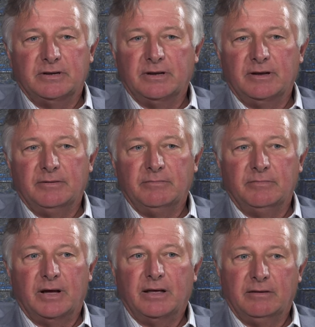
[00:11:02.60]
Uh,
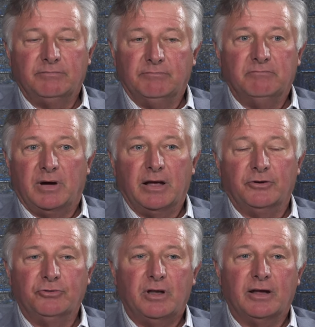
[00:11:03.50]
my my
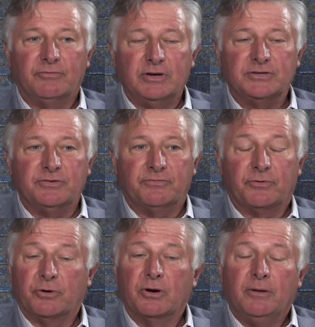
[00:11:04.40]
underlying reason
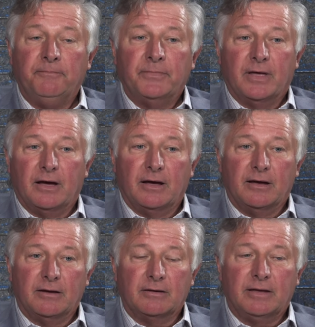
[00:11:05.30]
for uh,